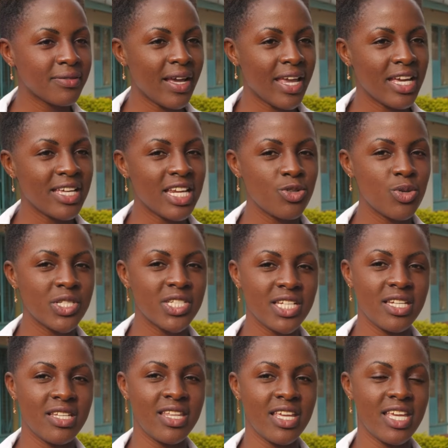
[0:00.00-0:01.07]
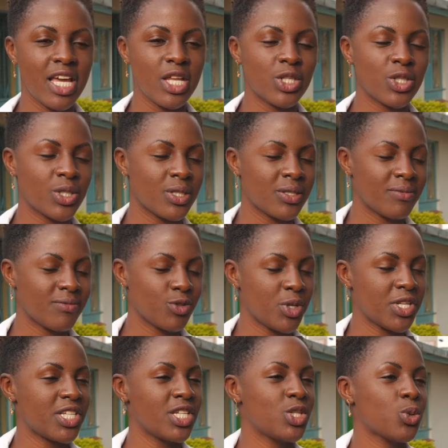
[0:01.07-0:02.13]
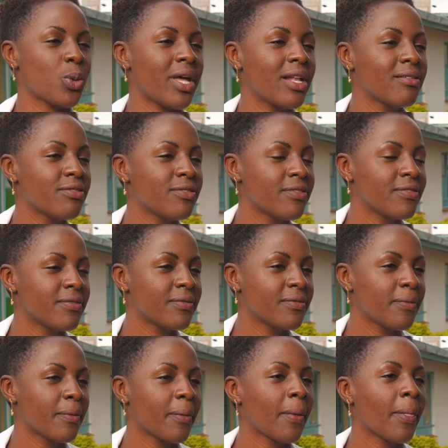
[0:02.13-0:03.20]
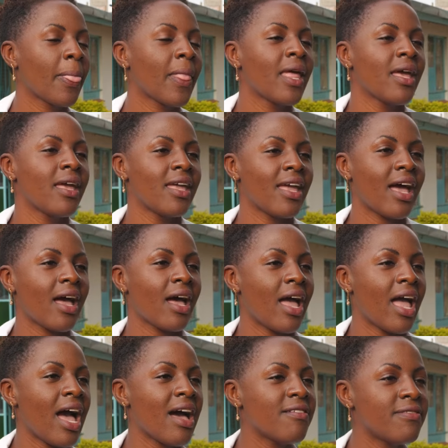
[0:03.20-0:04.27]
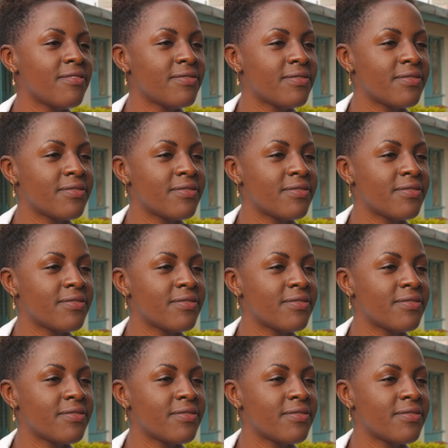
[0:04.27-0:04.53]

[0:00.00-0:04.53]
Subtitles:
I graduated in the year 2012. Mm-hmm. Yeah, I have